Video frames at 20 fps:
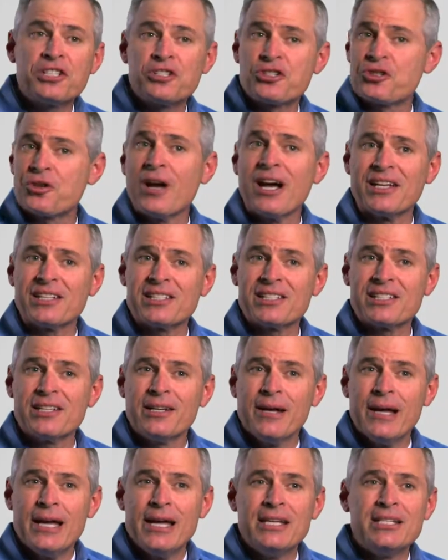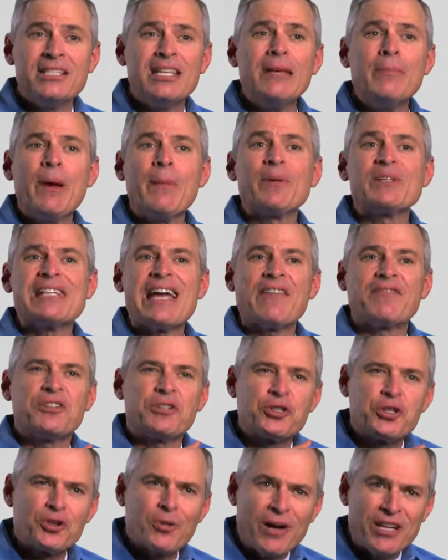is trust. Team members have to
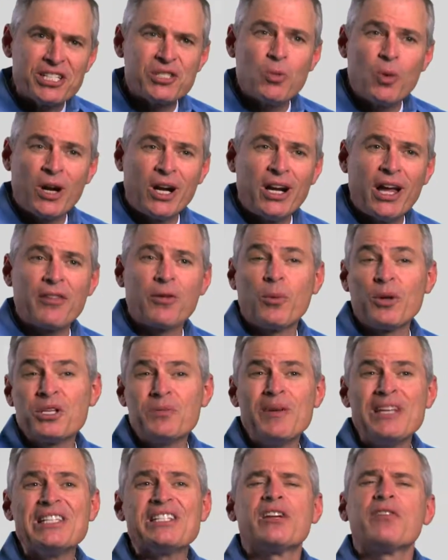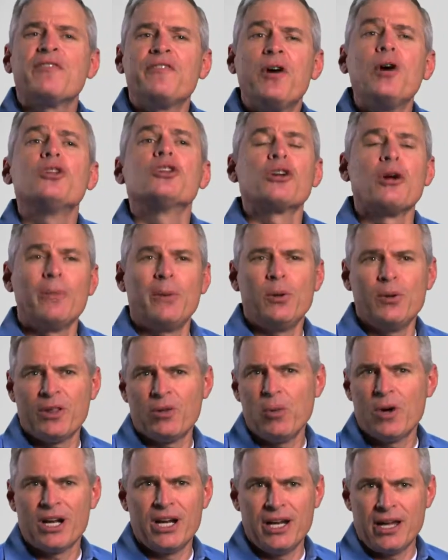trust one another, which means they're vulnerable
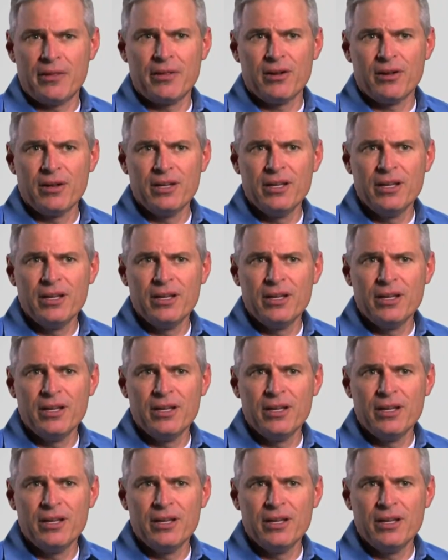with one another.